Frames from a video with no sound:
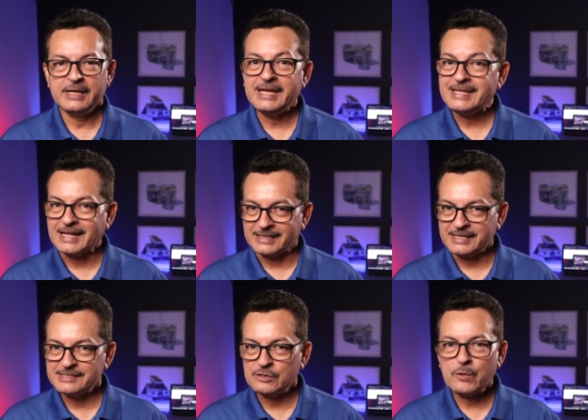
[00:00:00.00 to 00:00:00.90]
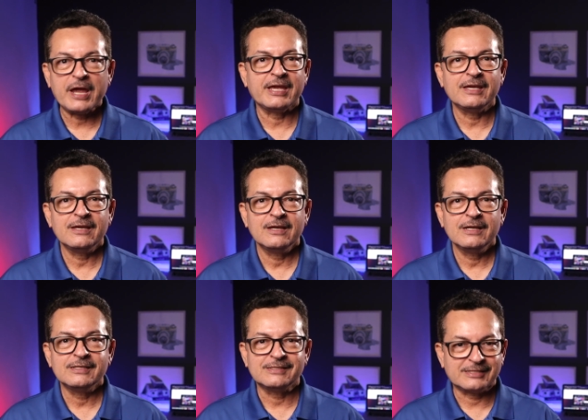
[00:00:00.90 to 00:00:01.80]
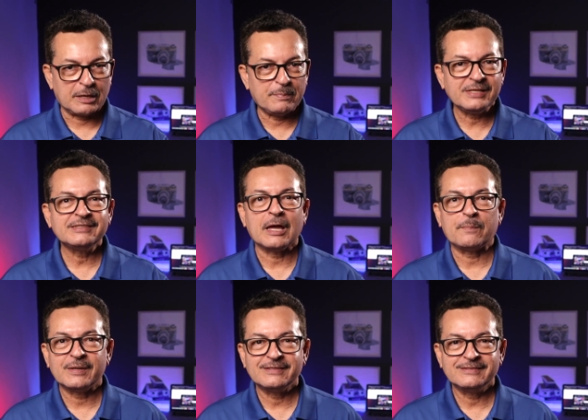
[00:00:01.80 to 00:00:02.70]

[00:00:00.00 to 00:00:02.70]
in an easy way, step by step.